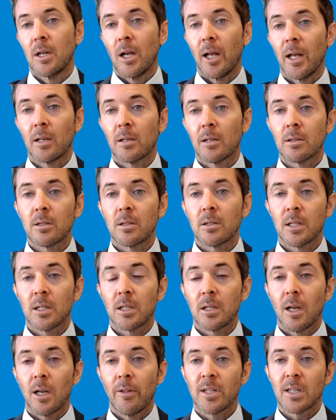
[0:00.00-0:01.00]

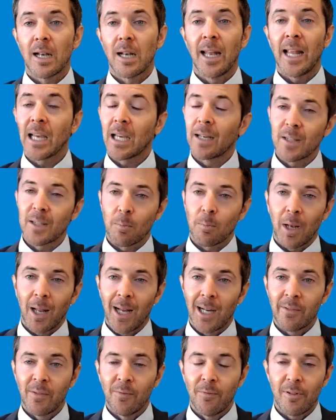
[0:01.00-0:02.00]
there's a lack of
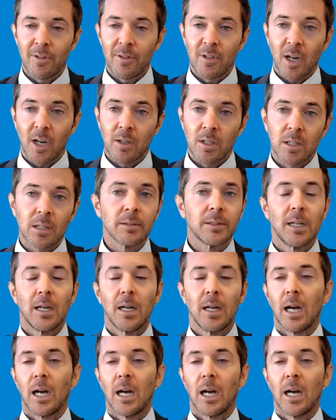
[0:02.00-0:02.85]
supply of infrastructure,